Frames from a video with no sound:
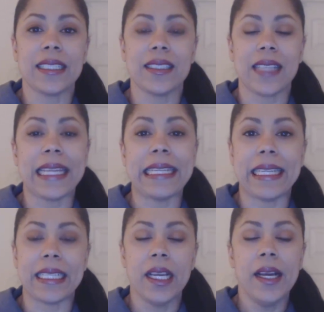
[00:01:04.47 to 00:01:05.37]

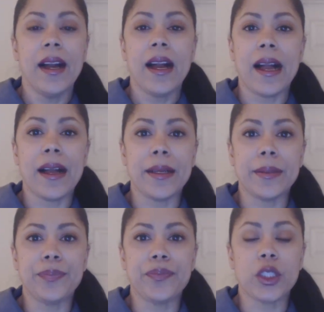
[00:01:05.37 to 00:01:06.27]
exciting.
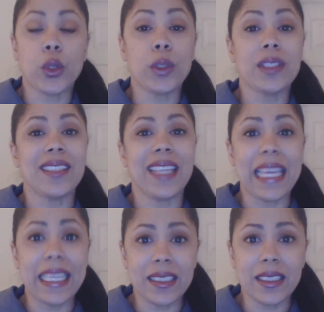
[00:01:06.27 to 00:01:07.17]
Um, towards the
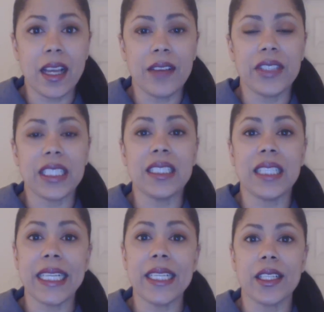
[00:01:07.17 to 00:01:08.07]
end of the
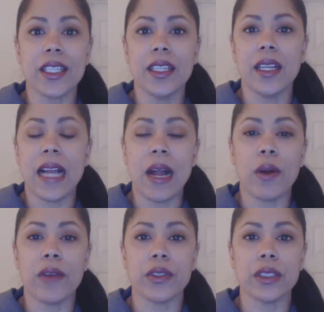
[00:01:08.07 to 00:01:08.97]
year,
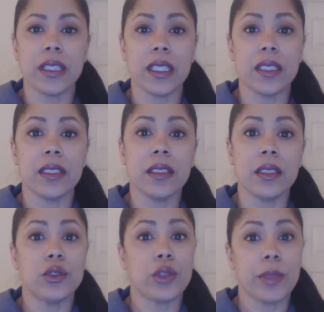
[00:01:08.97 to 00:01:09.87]
however, the
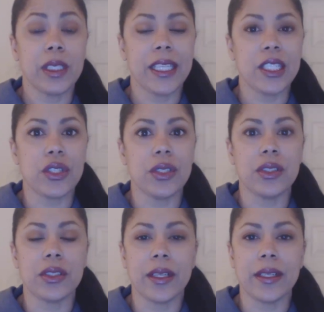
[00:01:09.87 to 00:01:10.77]
little
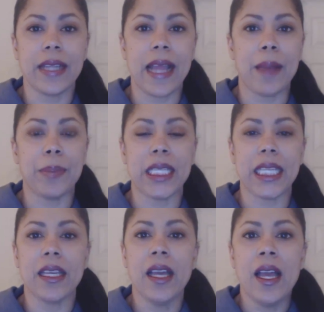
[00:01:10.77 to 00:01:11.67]
tribulation started
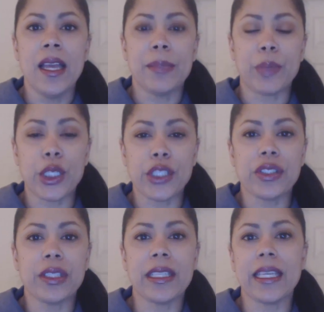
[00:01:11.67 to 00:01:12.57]
happening.
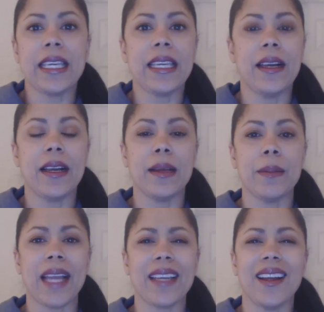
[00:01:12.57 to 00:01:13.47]
Personally,
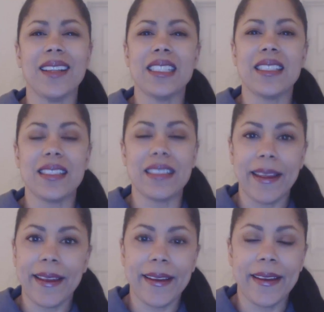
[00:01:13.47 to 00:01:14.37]
um, I got
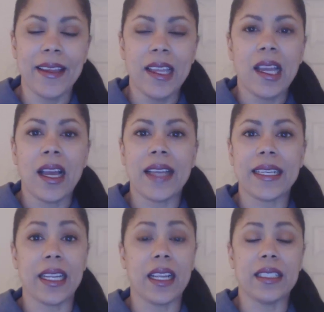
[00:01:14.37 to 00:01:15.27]
sick. I
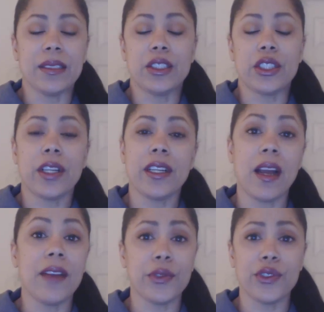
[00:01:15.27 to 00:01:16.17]
got, it
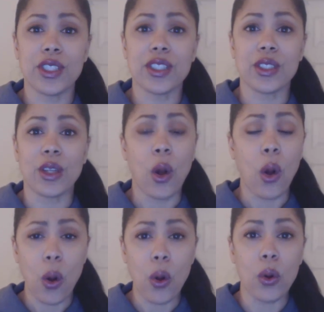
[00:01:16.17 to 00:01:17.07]
started off with just a
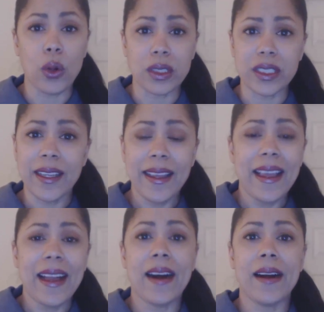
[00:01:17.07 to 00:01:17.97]
cold
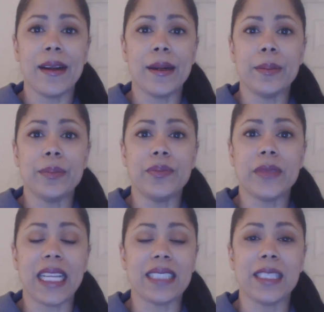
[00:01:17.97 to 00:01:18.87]

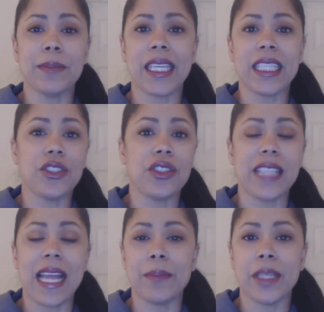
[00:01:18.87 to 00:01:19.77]
um, that seemed like it
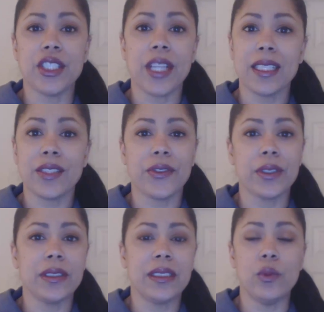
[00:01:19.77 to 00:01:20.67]
just sat in my chest
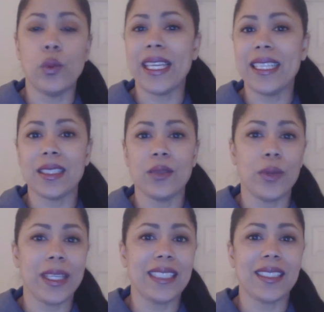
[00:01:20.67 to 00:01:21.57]
for weeks and
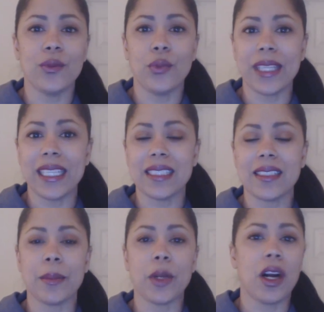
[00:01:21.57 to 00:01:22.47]
weeks and
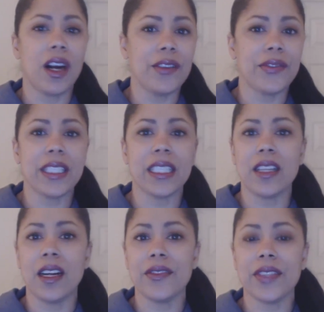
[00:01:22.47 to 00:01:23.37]
weeks, and I'm coughing
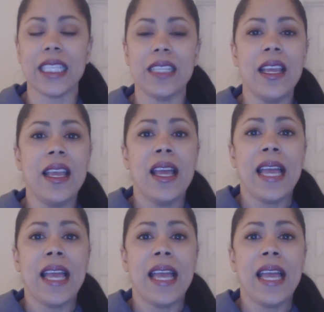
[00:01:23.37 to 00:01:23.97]
and coughing, and